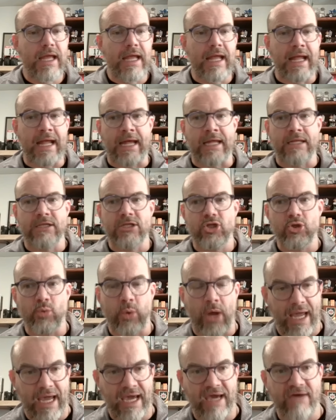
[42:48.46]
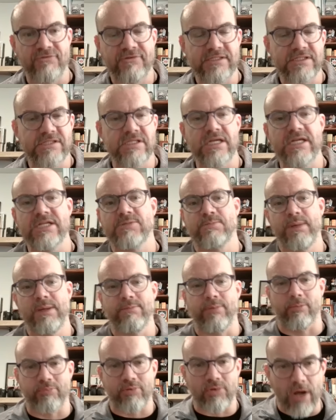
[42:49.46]
and you have to teach
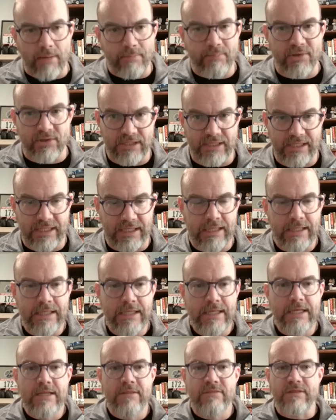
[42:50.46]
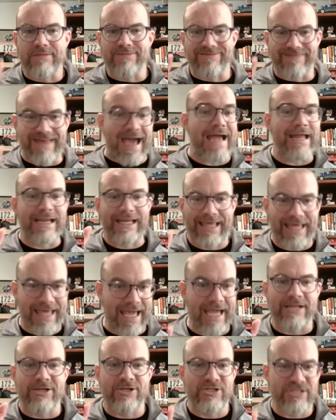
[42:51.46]
people properly that that
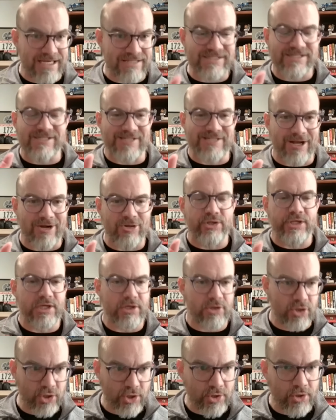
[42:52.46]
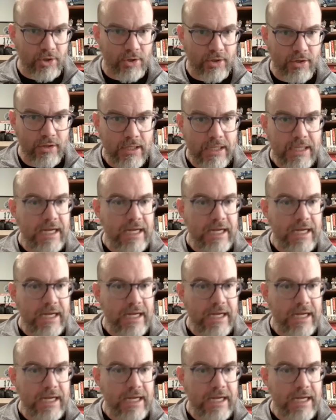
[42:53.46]
can't necessarily occur.